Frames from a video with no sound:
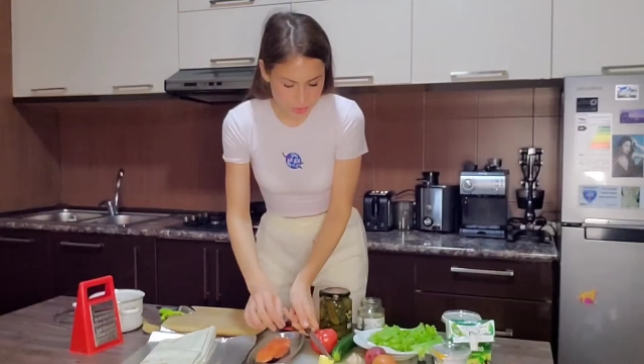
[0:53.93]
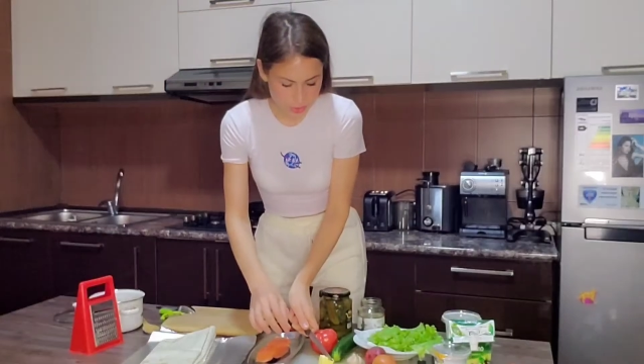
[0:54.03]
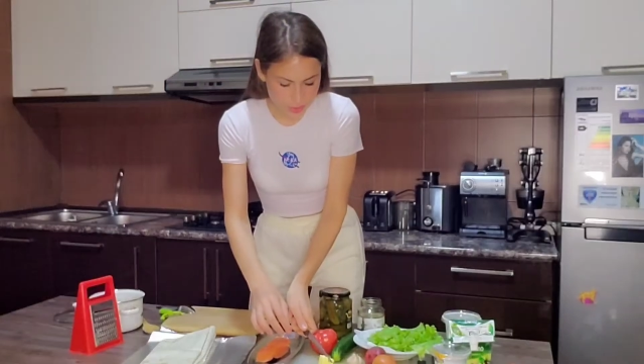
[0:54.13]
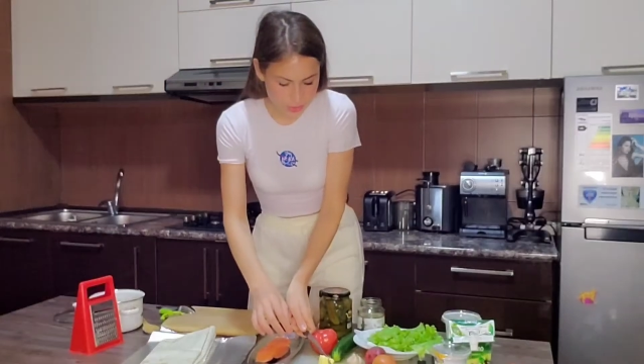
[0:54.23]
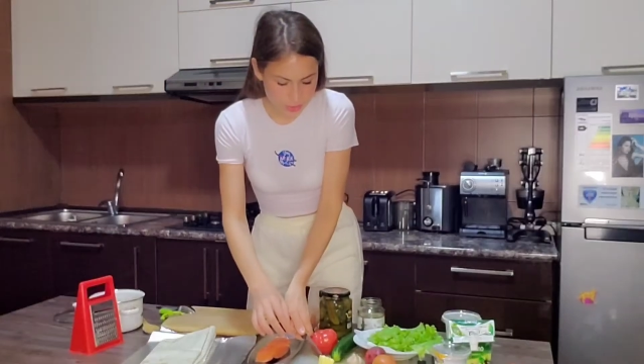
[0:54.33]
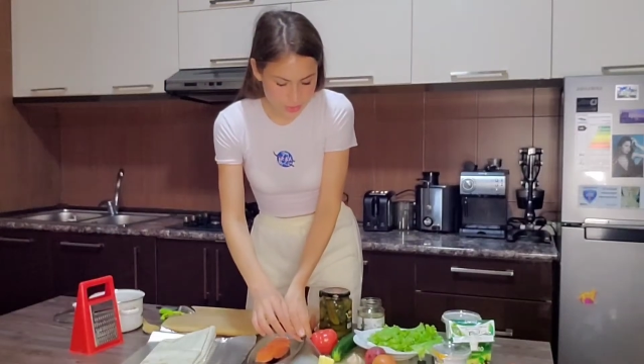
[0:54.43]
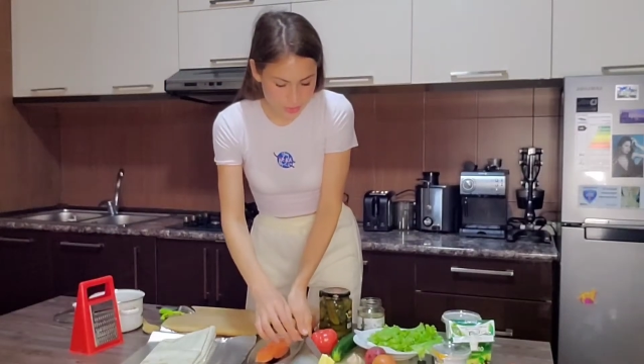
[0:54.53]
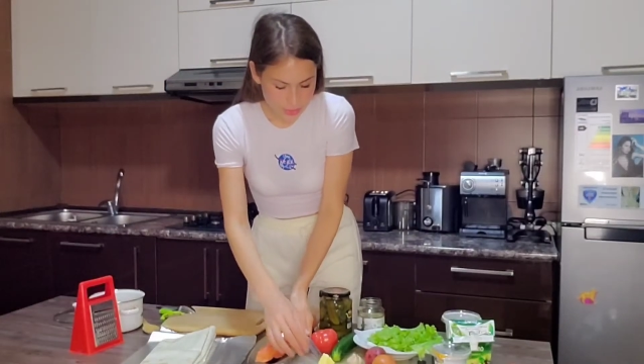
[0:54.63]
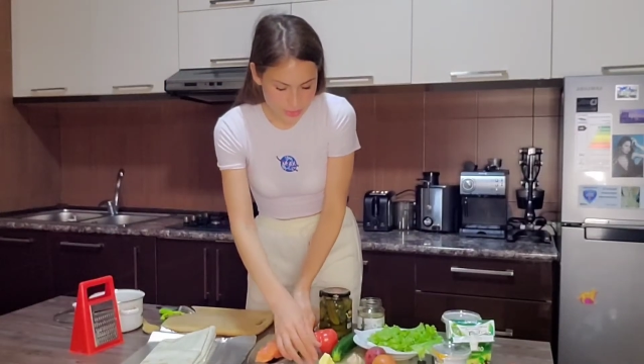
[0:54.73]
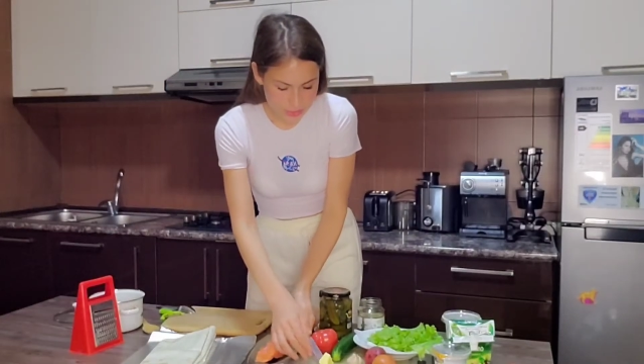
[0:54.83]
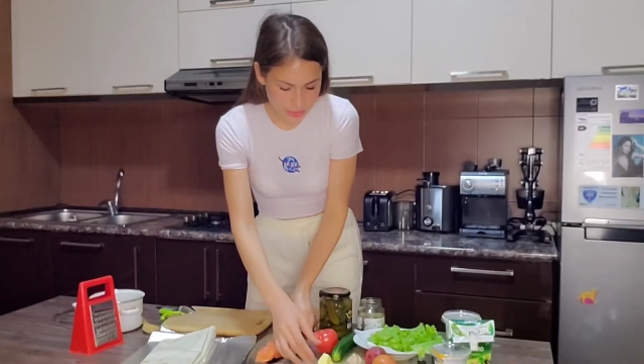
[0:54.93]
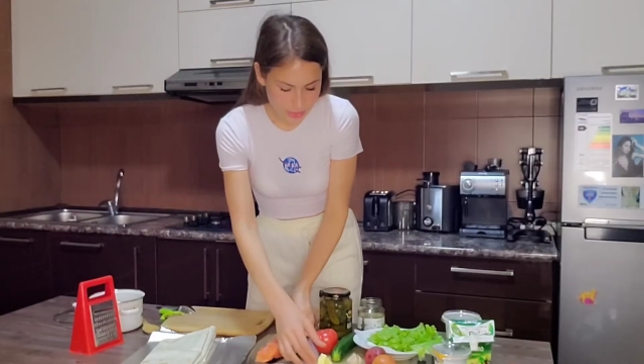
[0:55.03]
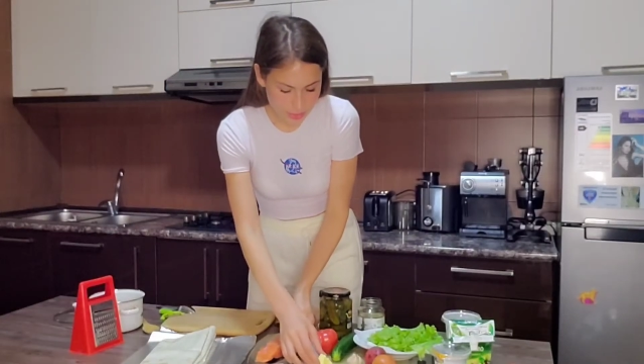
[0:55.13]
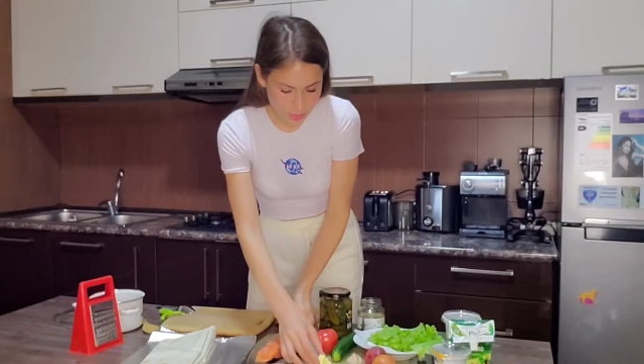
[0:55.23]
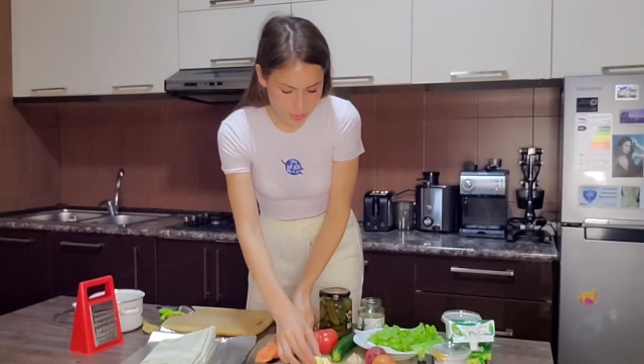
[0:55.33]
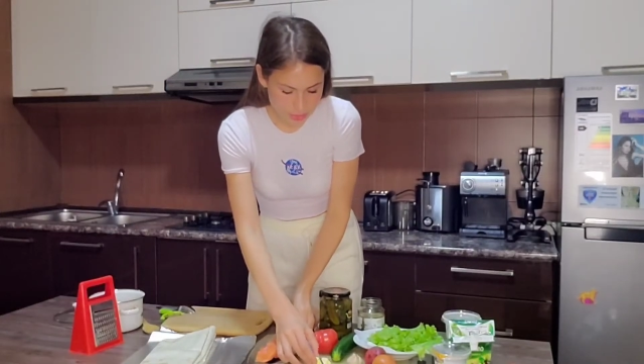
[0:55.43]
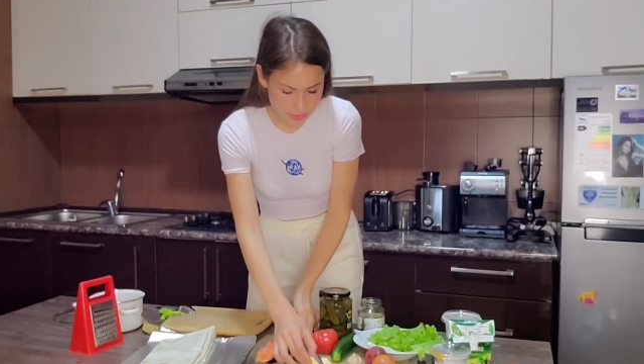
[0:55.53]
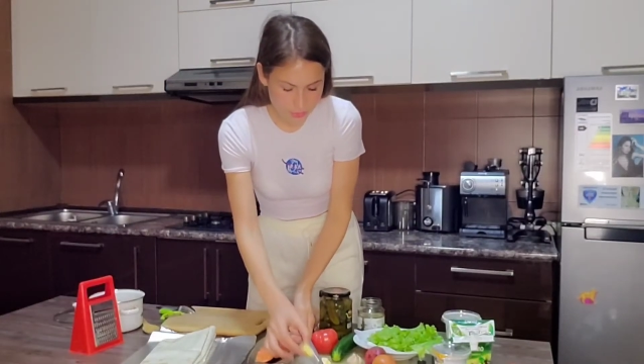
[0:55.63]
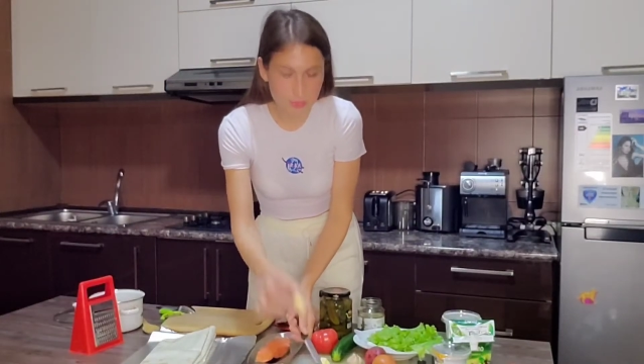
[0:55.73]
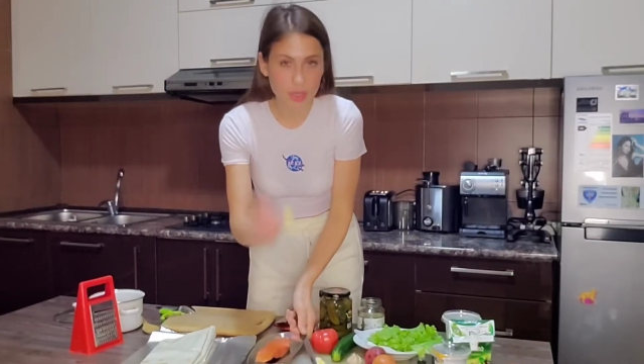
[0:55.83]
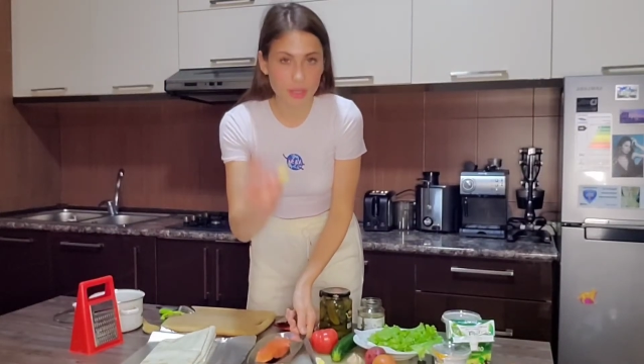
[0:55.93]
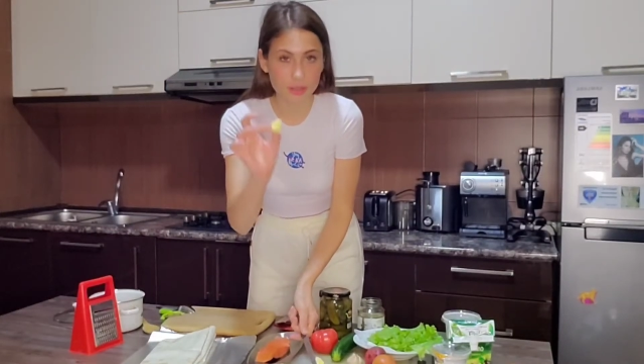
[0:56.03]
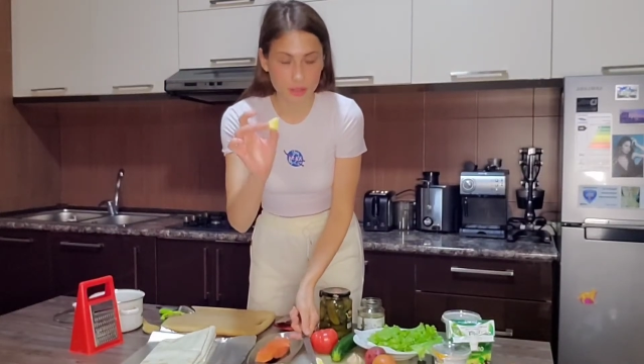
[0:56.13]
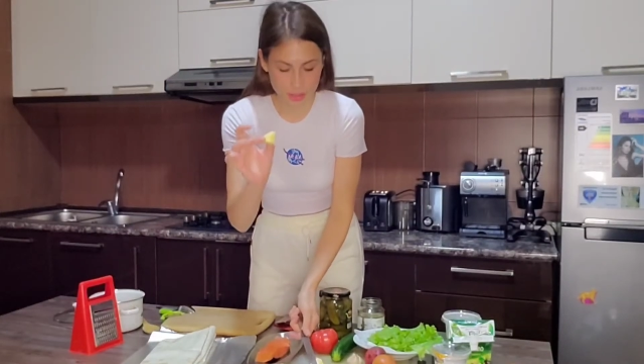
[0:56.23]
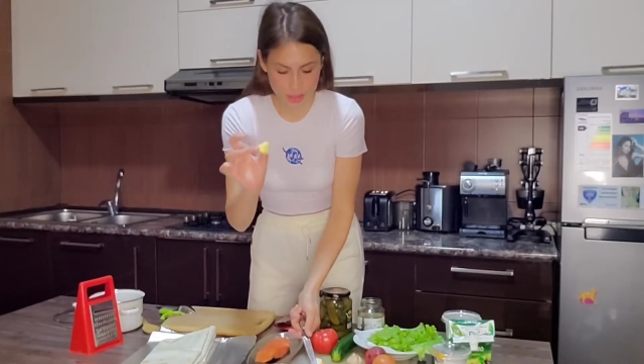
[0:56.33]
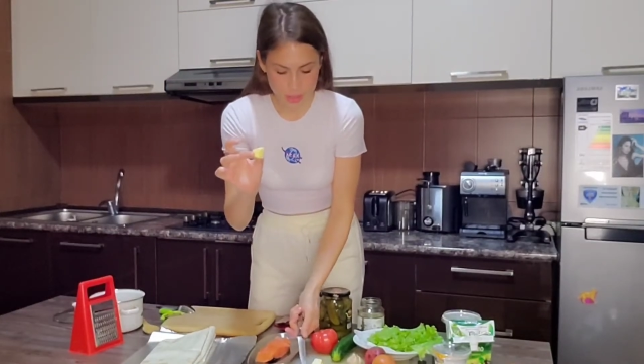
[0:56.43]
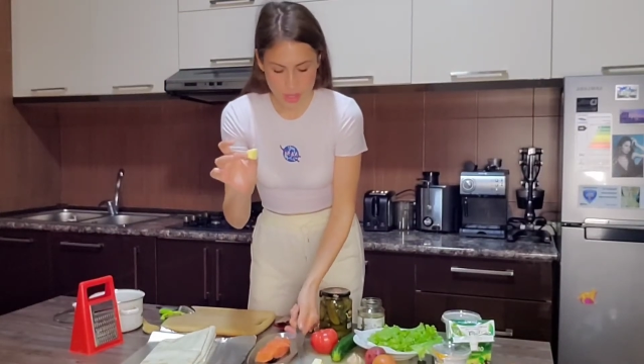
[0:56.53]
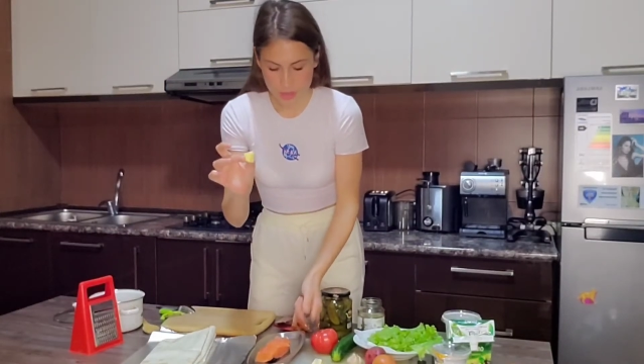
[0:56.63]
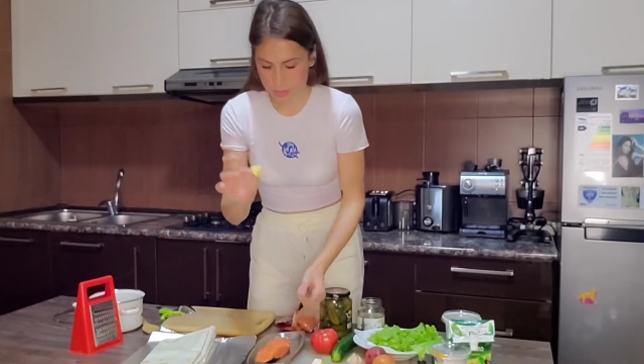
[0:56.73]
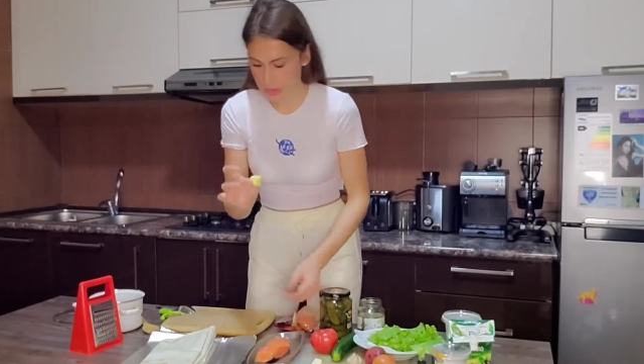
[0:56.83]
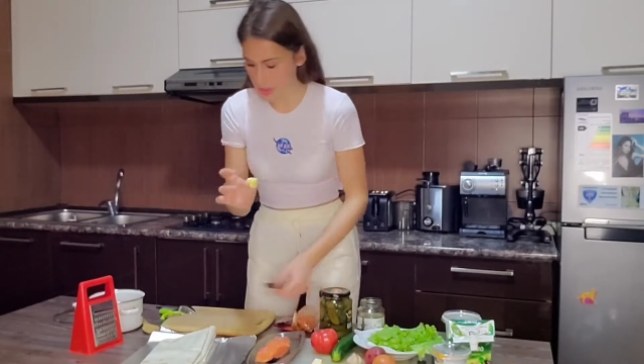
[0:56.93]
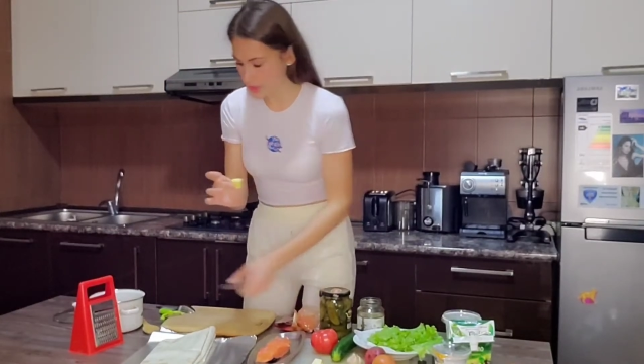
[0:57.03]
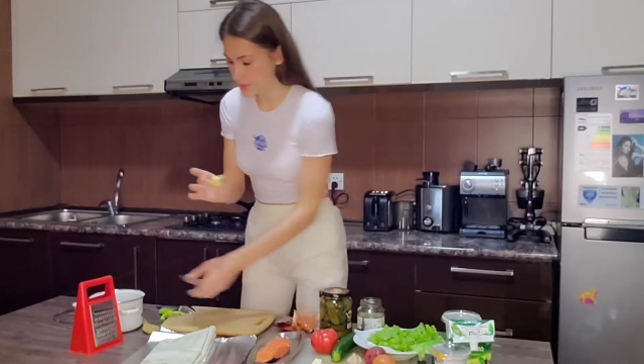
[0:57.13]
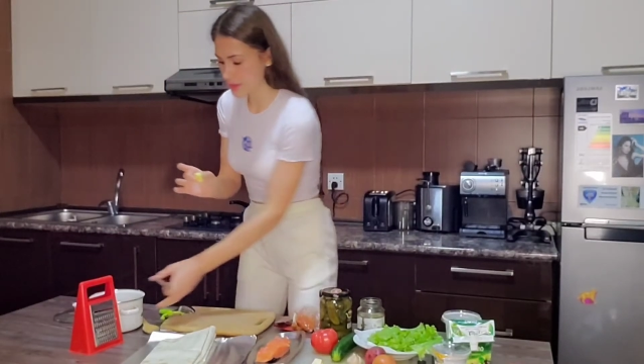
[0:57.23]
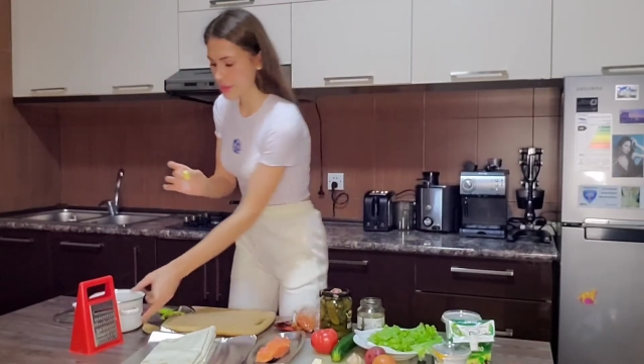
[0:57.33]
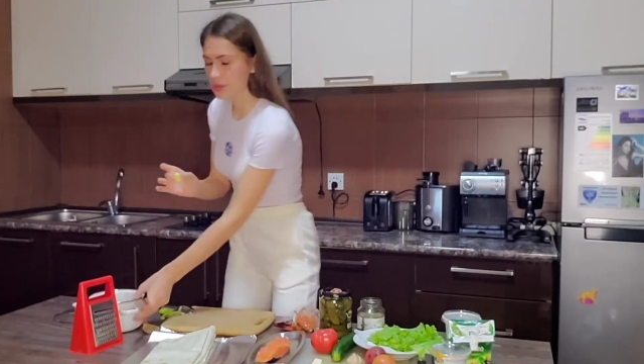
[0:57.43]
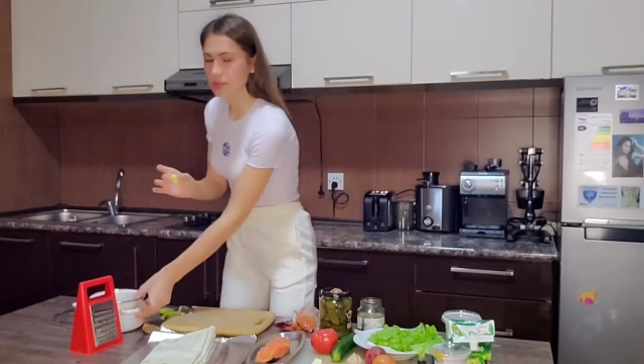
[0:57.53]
cut this little piece of the butter and place it